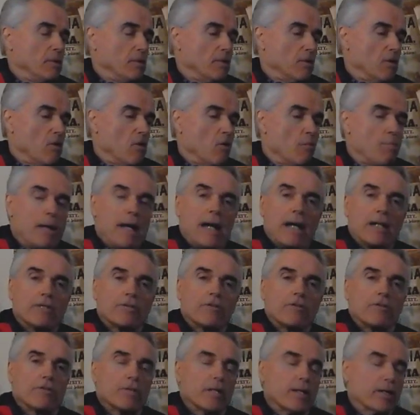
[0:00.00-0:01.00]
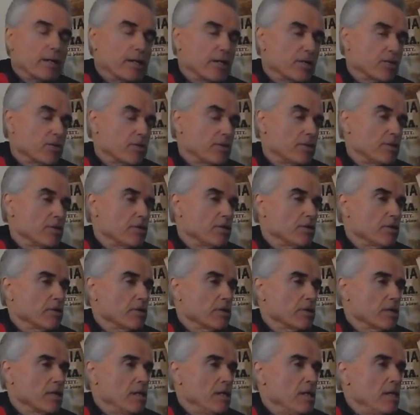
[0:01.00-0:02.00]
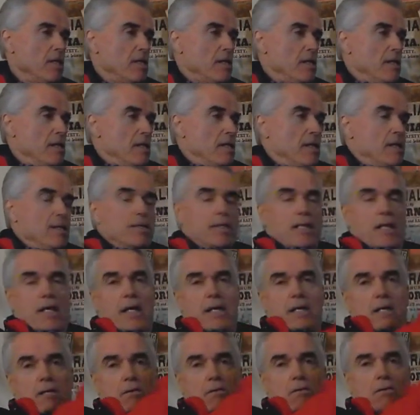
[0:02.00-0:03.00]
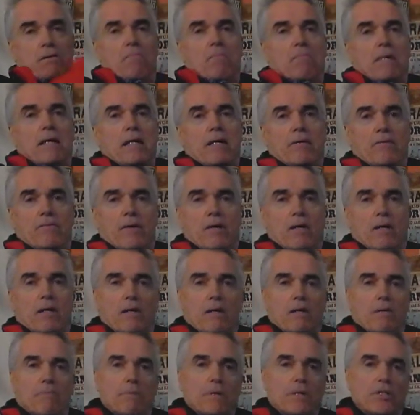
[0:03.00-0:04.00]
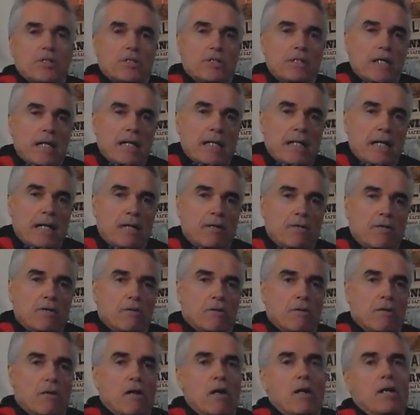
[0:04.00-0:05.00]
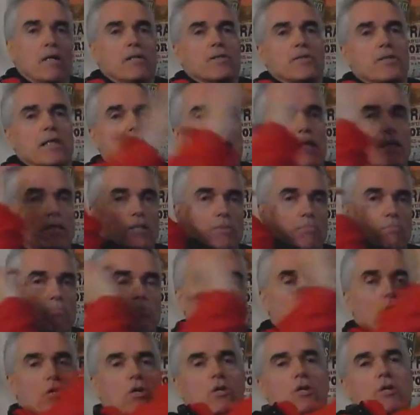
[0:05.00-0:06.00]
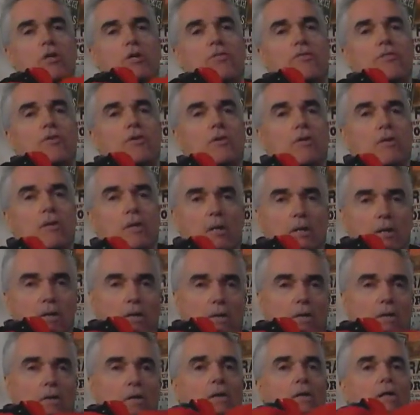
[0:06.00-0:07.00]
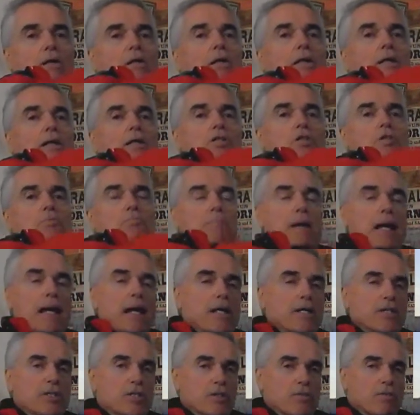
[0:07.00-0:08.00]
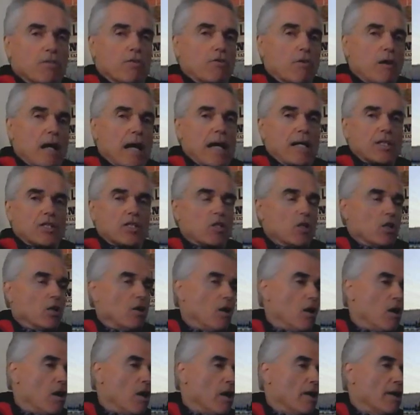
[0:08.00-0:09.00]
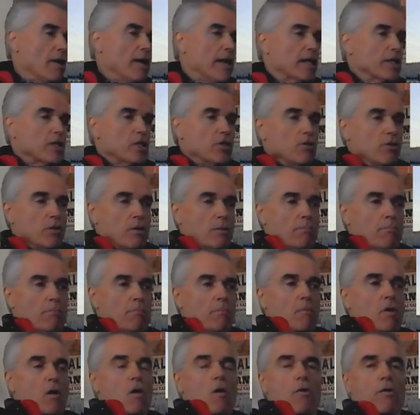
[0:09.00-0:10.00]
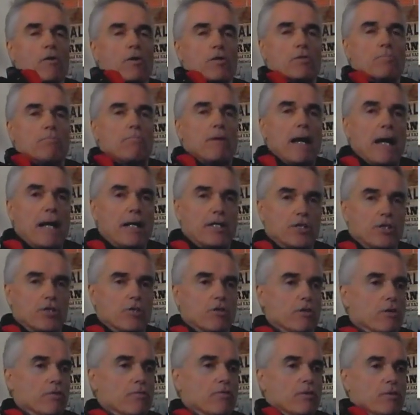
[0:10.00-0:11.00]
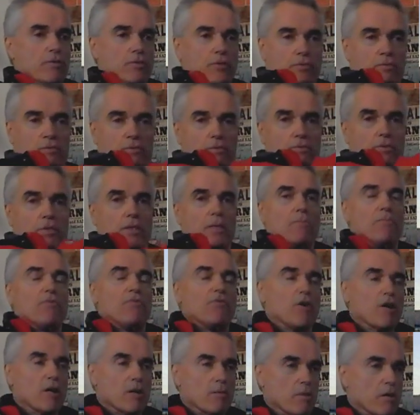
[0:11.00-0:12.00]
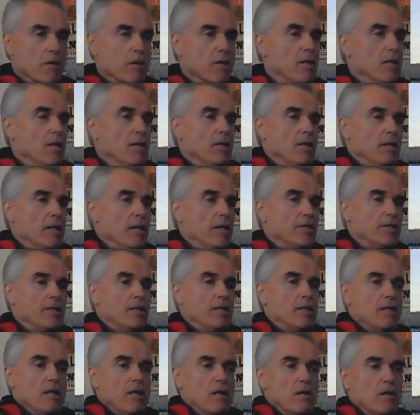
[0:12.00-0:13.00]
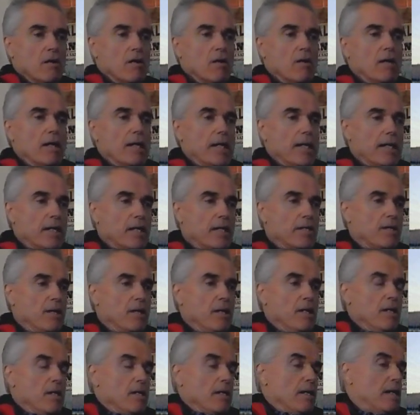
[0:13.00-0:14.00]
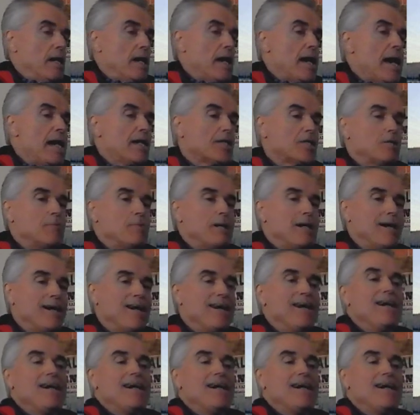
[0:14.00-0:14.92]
co-pastors, I guess, of this church. I said, hey, do you mind if I uh, pitch a tent out in your lawn? Because they had this beautiful, expansive grass lawn next to a horse pasture from some farmer. They said, no, go ahead. And I asked him,